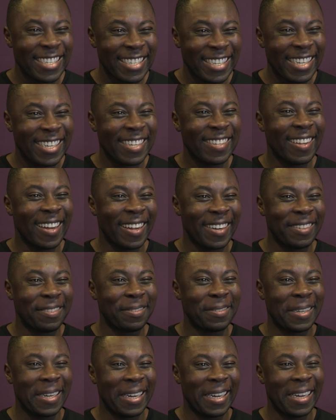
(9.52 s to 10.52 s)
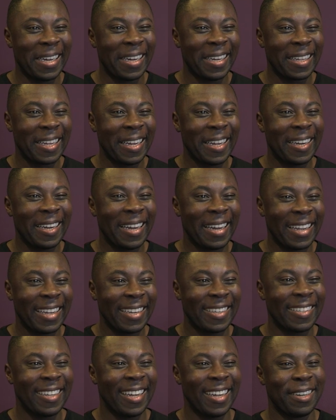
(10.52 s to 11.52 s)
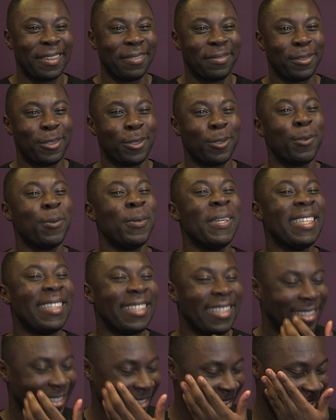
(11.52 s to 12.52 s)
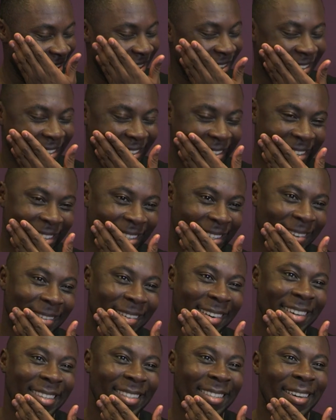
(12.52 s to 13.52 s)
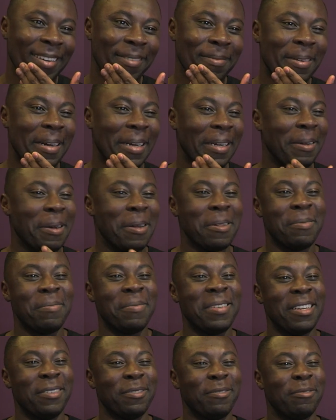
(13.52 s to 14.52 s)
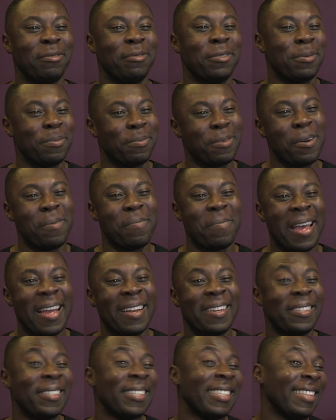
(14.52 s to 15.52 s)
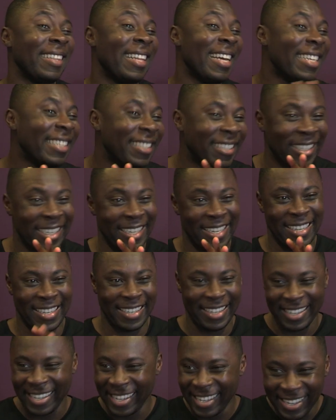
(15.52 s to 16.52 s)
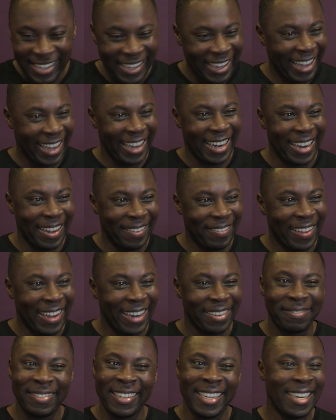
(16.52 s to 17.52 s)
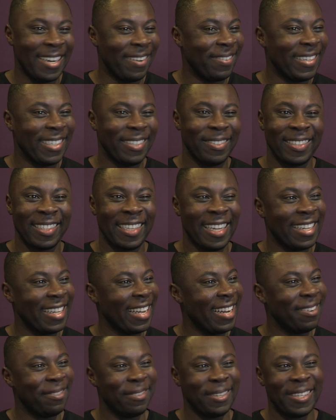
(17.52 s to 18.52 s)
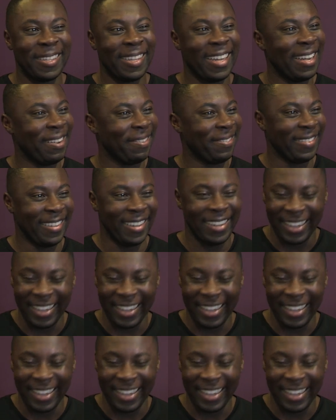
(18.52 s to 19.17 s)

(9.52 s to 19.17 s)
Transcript: I get a lot of tweets on Twitter talking about calling me a Football Manager legend, and I'm like, man, I wish it was like that in real life.